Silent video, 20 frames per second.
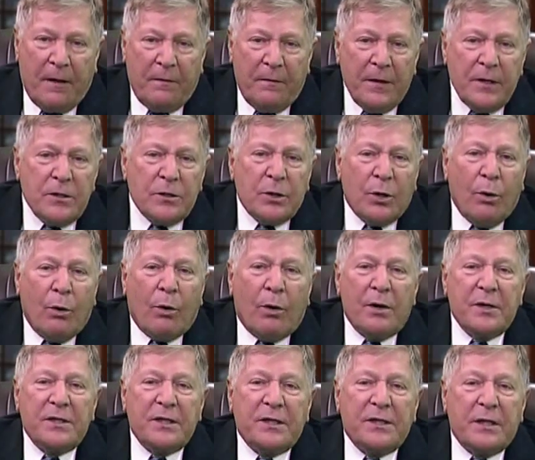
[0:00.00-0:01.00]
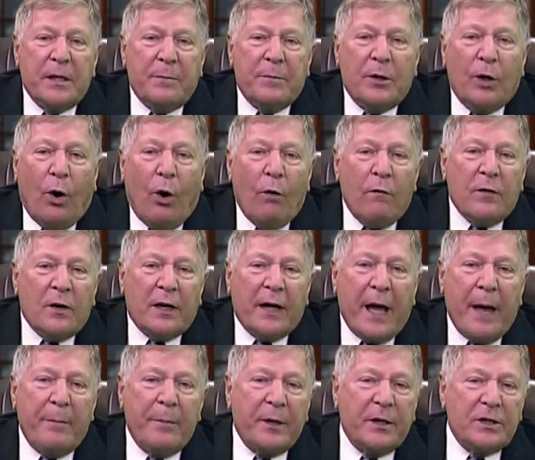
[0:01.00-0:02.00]
These cores exhibit
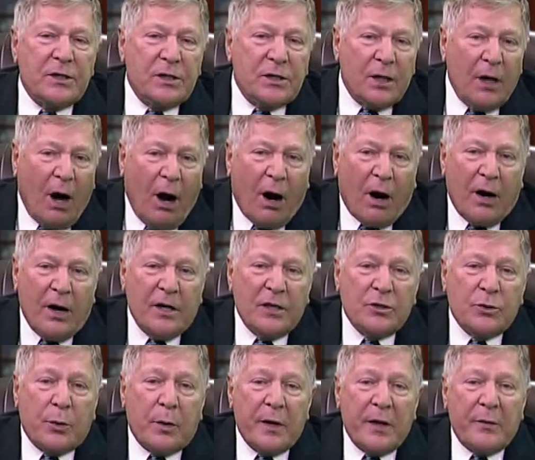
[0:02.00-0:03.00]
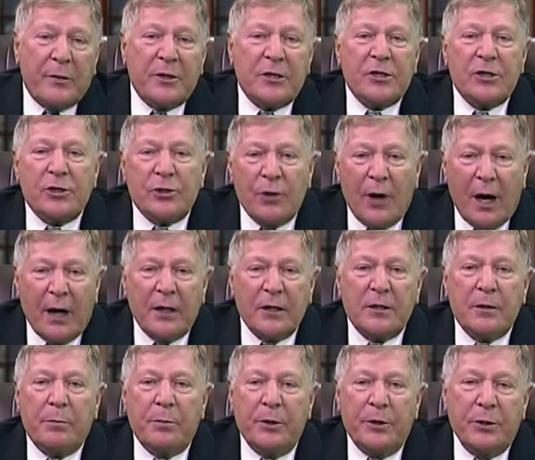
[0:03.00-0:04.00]
overlapping scars where they were struck
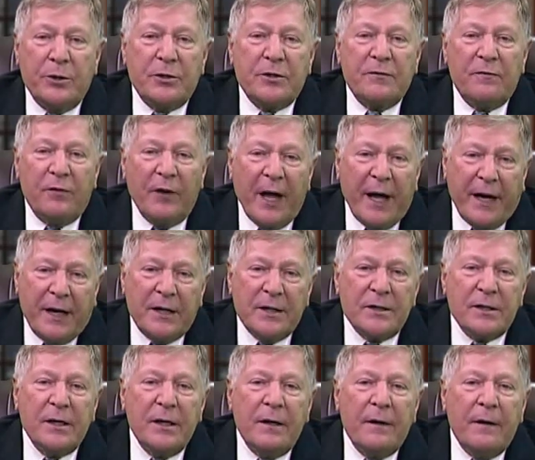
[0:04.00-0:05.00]
to produce flakes